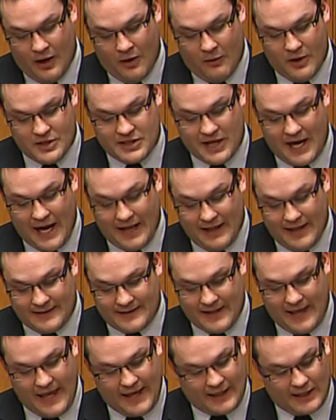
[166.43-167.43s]
which highlights
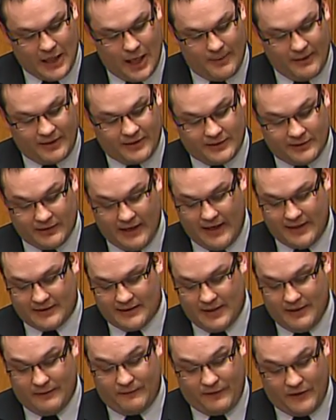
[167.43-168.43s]
the economic strengths
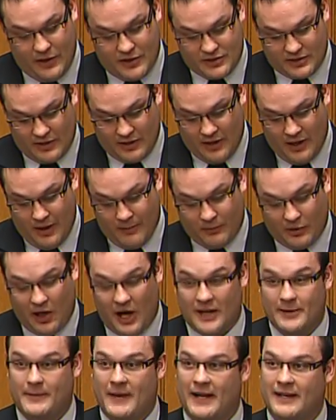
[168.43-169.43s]
and future
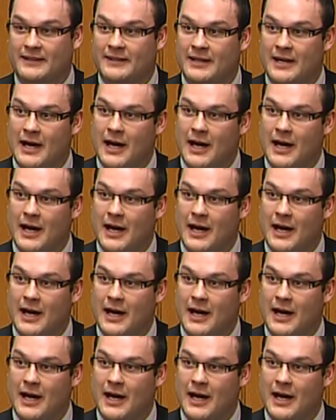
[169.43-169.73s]
prospects